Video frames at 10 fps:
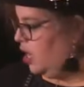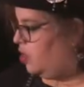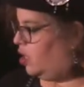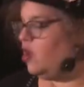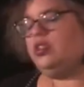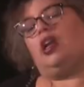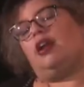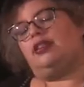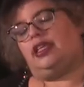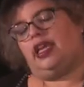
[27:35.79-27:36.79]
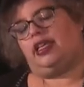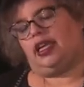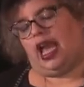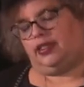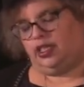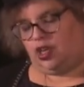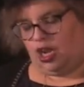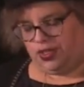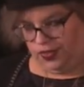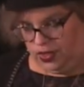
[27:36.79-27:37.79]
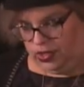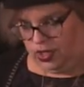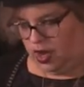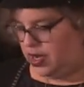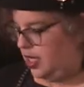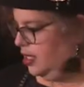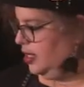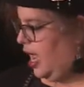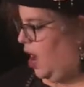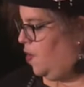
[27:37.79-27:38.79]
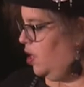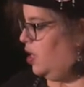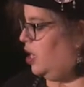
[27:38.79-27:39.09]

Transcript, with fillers: The Coast Guard say that cats and dogs refuse to go in the tower.